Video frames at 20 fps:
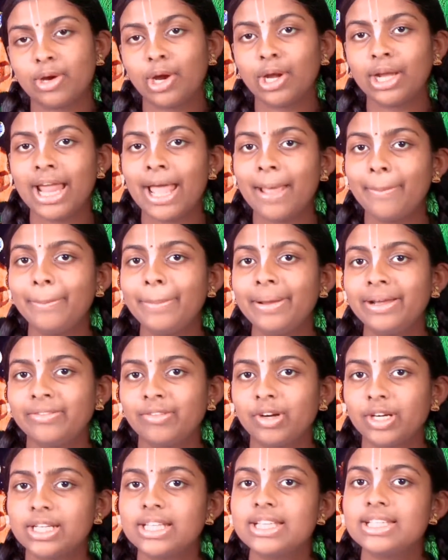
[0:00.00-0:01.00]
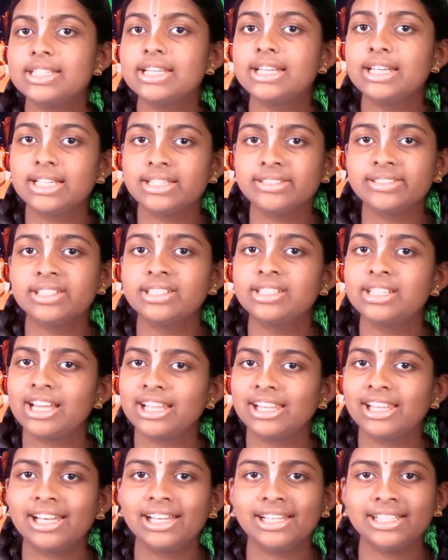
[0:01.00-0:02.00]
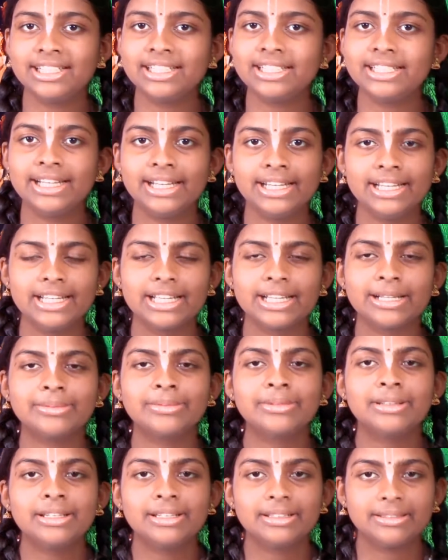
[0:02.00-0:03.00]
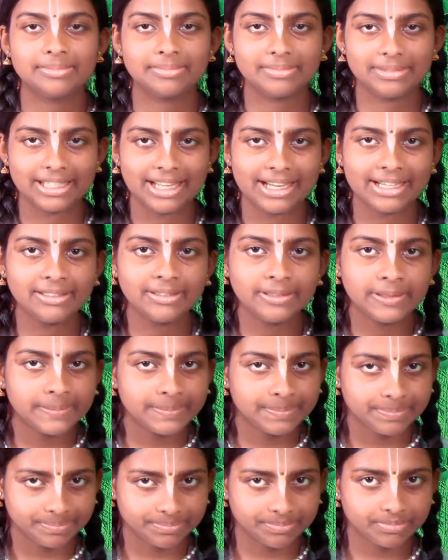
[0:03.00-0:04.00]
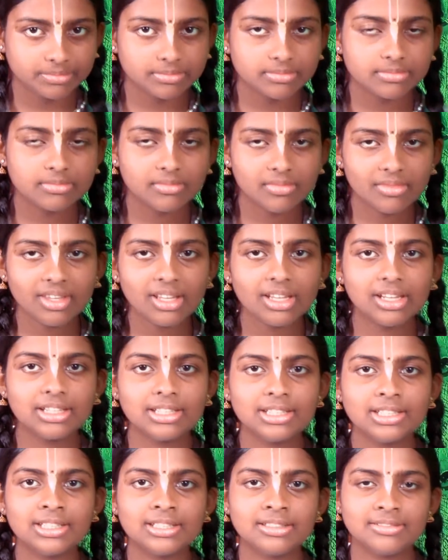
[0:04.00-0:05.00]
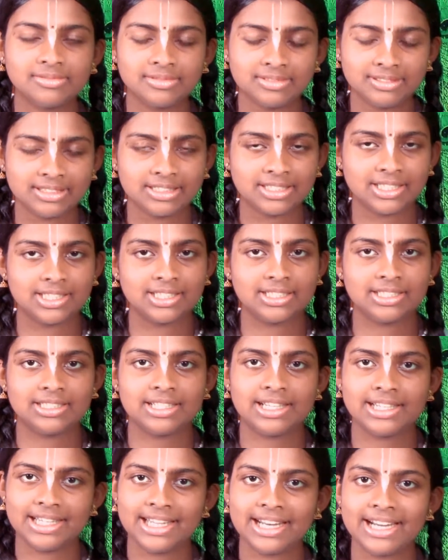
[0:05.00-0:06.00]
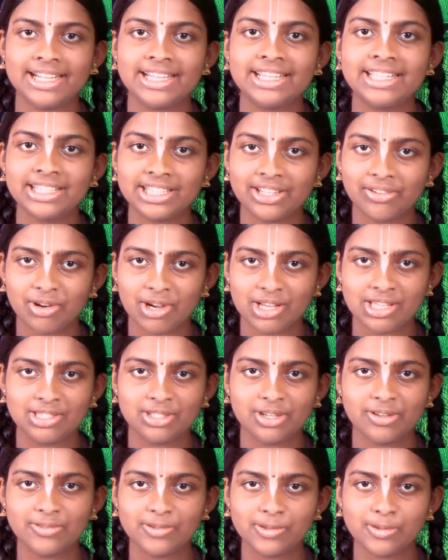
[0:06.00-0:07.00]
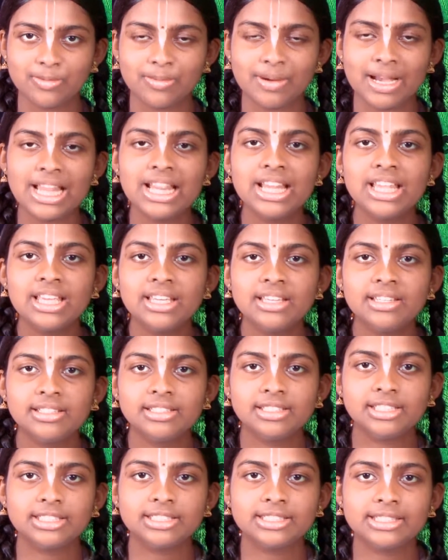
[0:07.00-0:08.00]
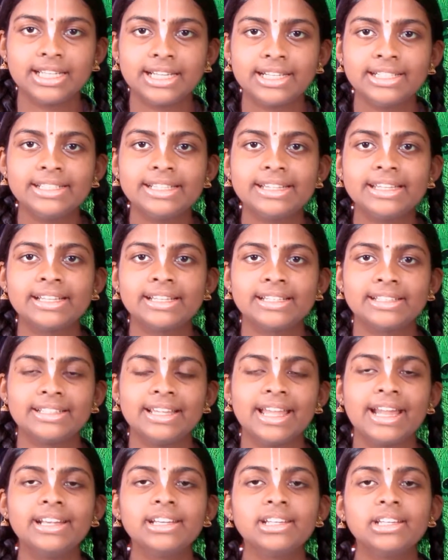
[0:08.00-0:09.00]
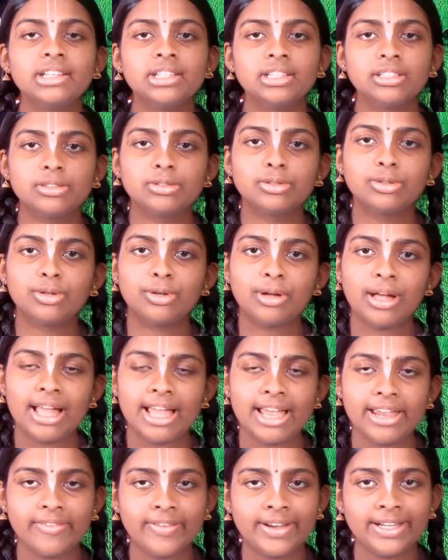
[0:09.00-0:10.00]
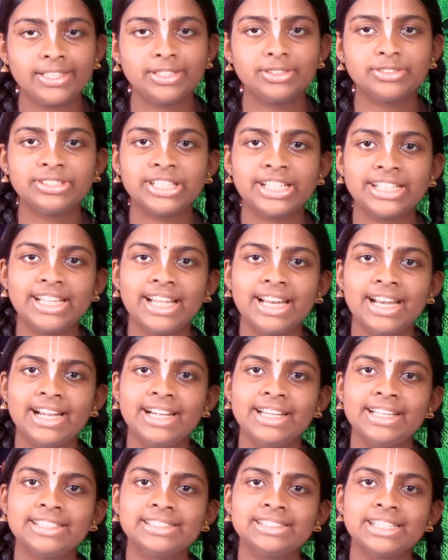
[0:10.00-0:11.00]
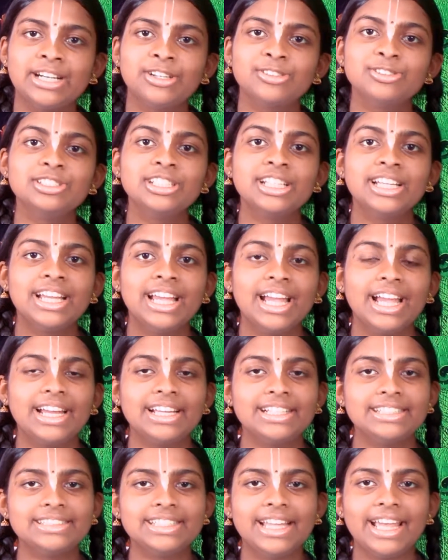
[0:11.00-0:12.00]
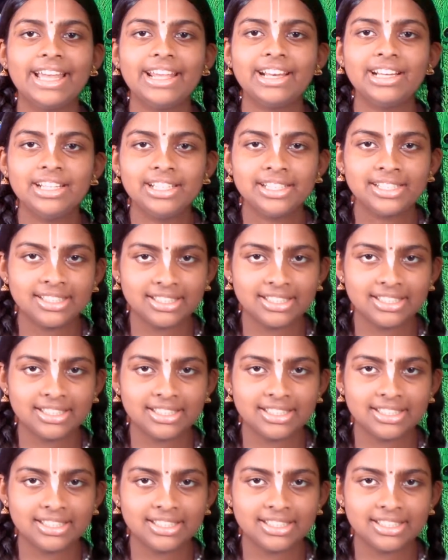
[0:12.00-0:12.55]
what happened? What is the reason Radharani didn't come? Then uh, uh, Radharani, the voice of Subal, he said uh, that, oh, I went to Radharani's house and there